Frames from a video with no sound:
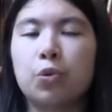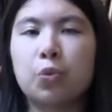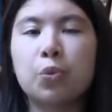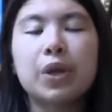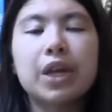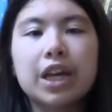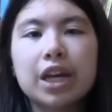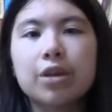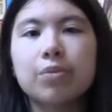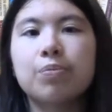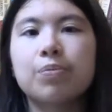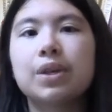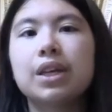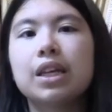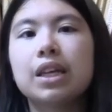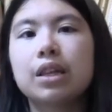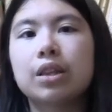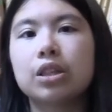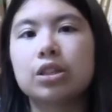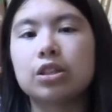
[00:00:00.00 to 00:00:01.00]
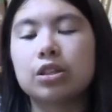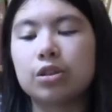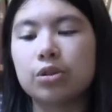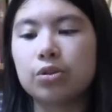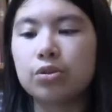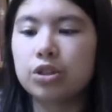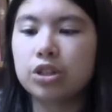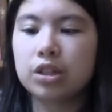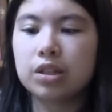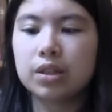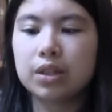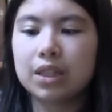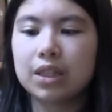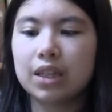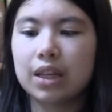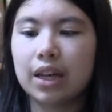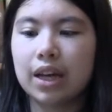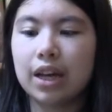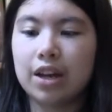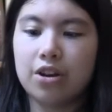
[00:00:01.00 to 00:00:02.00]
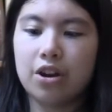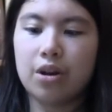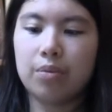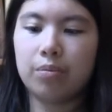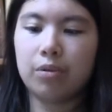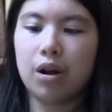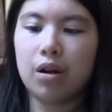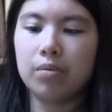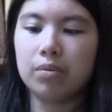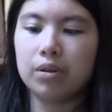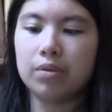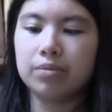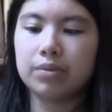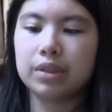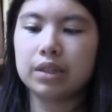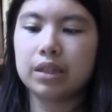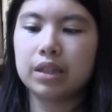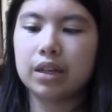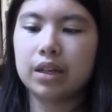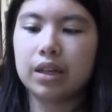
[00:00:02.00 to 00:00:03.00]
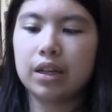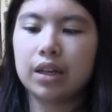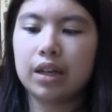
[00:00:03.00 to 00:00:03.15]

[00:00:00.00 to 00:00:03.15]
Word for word: We can be the solutions and not problems.